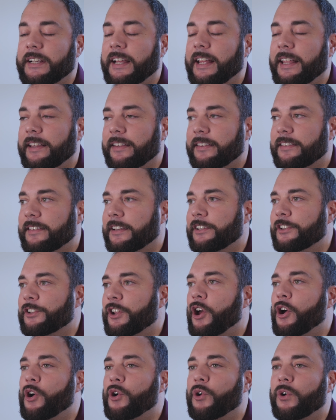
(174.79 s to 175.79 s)
and to
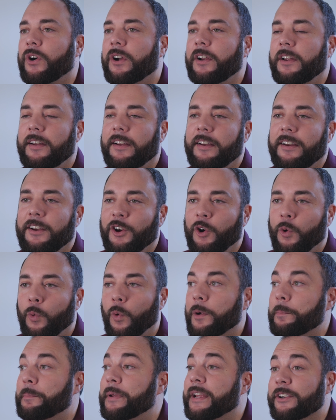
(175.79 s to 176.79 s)
know
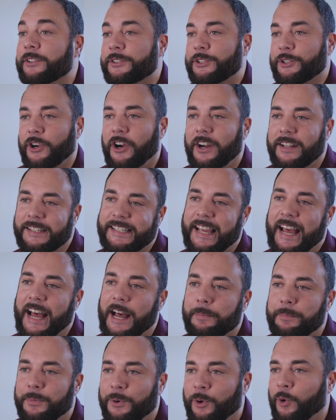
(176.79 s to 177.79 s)
what beers are on
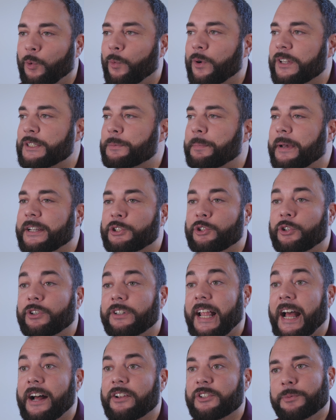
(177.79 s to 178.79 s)
tap or what special
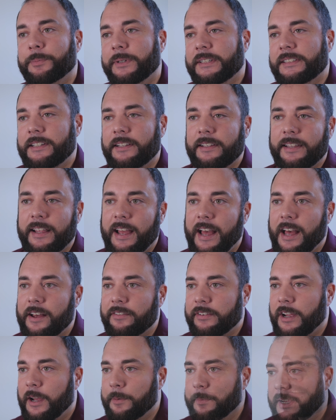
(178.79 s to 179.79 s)
announcements that they have
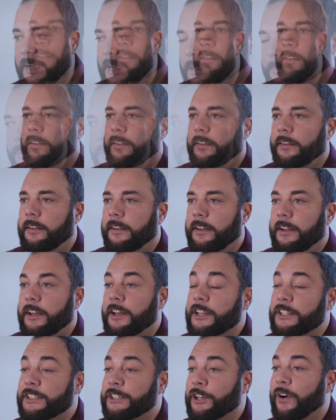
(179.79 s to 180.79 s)
coming up.
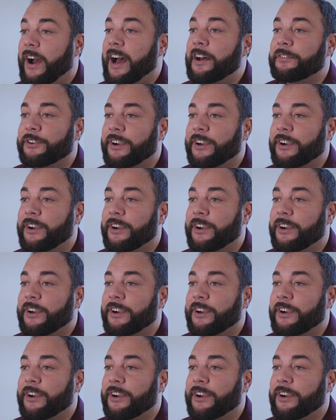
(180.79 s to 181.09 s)
So after